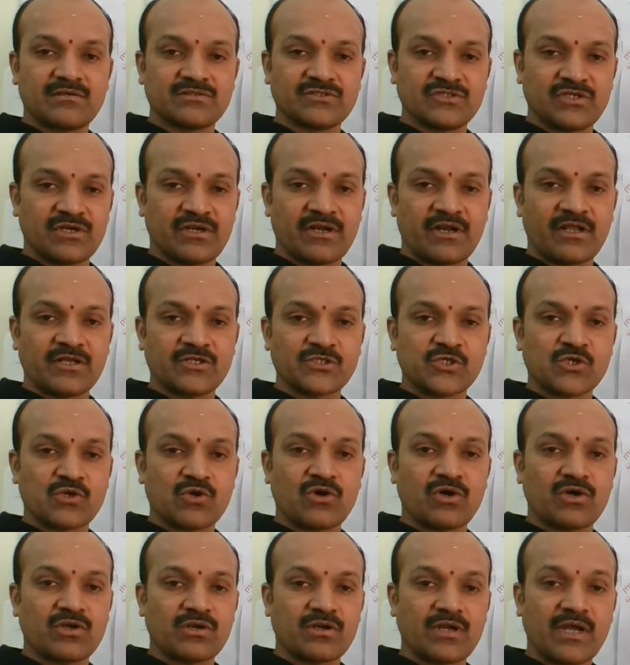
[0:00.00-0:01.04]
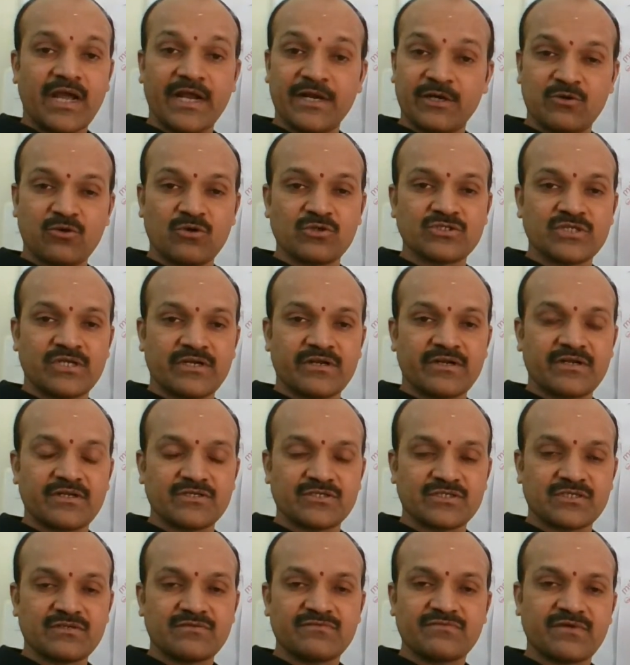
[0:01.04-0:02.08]
generation or hydro
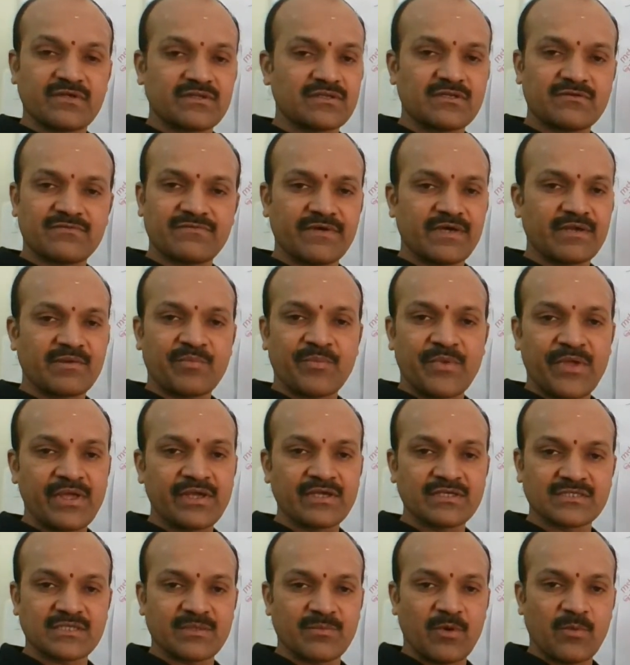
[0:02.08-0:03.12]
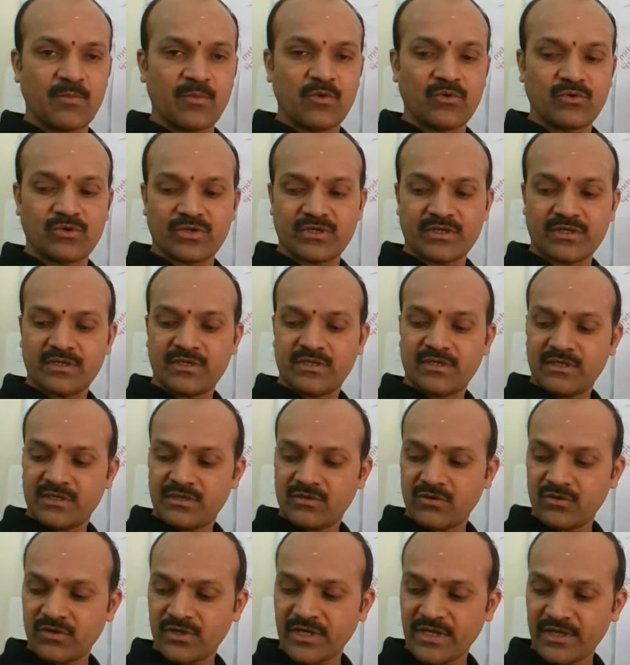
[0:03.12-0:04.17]
generation. For that, we are paying some amount.
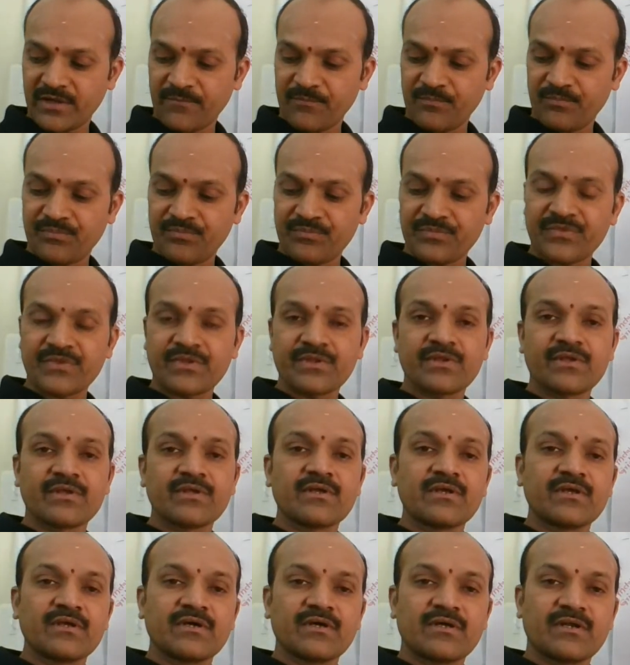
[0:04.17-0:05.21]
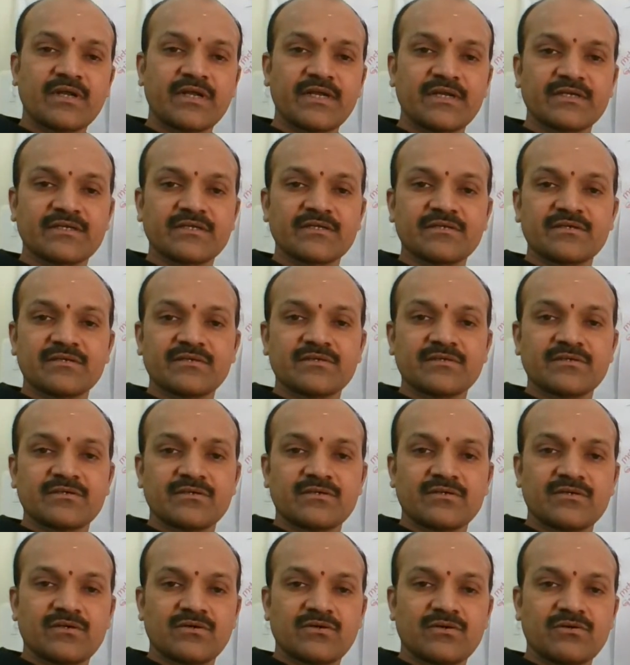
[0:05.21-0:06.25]
Okay, right.
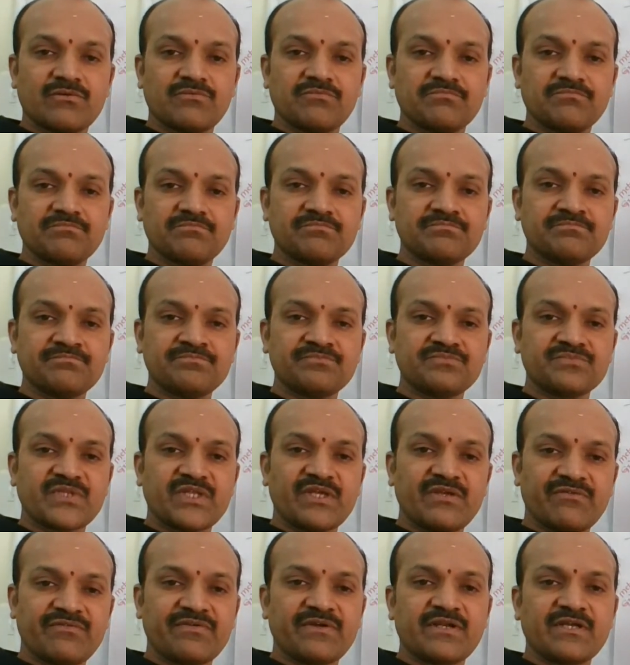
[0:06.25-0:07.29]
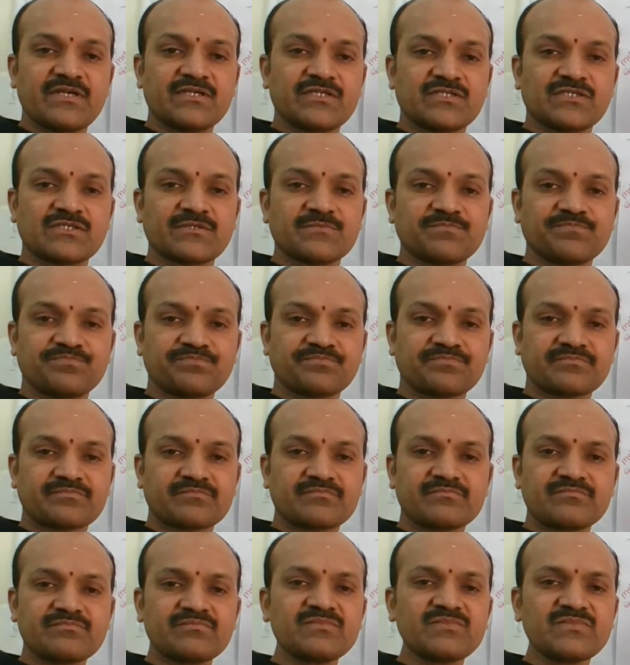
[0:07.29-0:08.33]
Um, if it is,
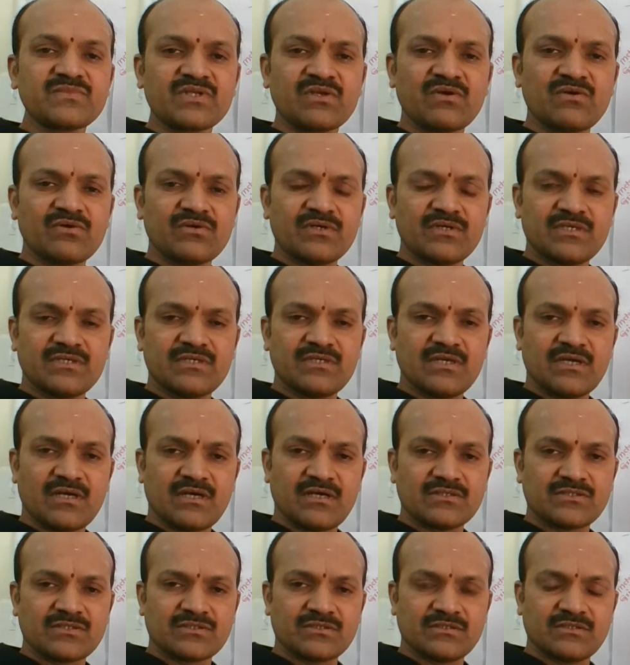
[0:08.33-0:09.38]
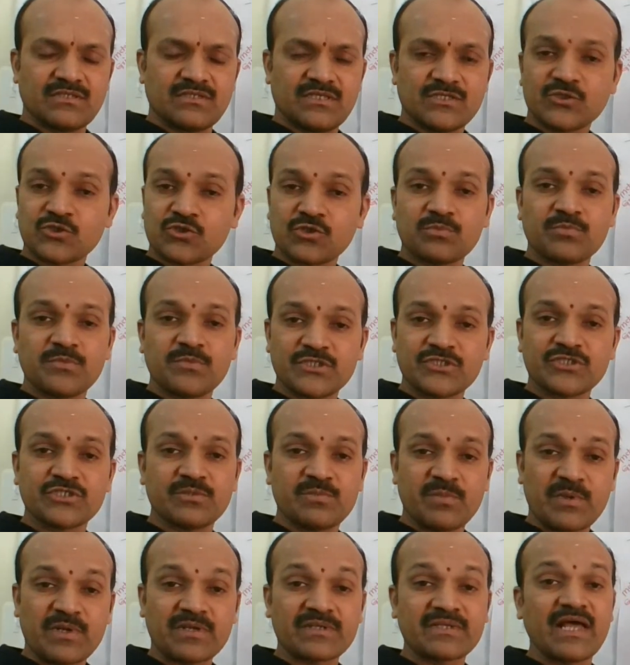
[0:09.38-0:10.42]
yes, they should be
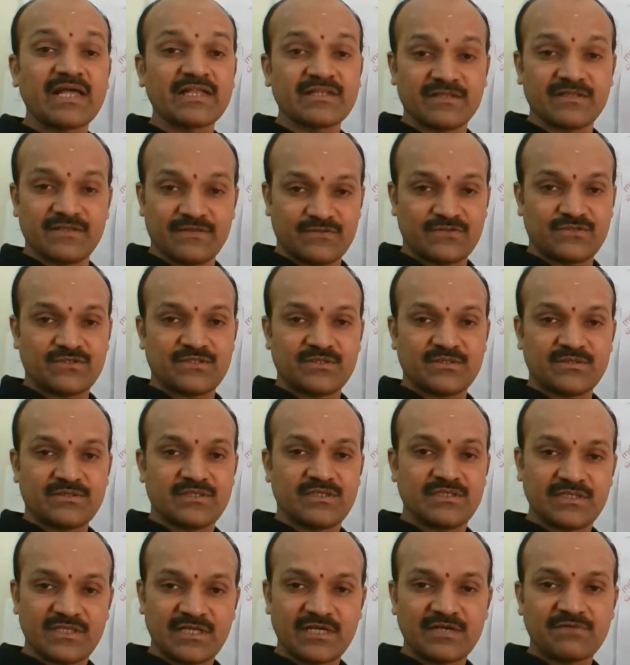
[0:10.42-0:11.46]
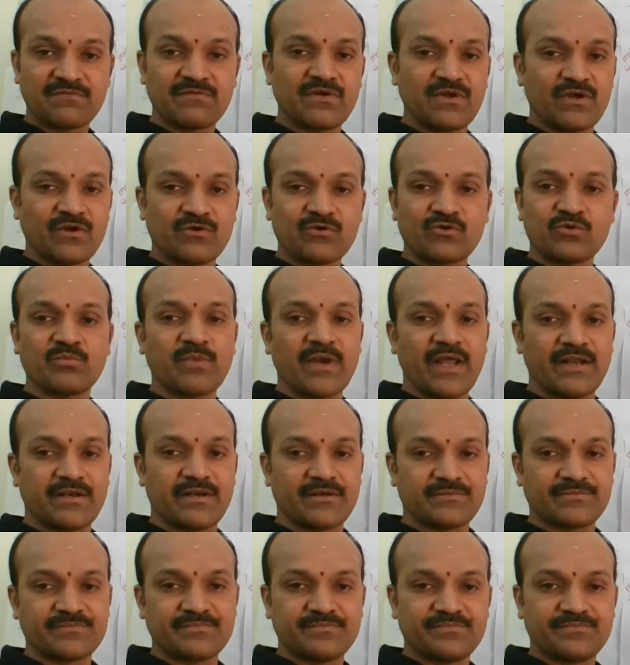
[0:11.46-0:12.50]
cheaper than this. In that way, I have to plan.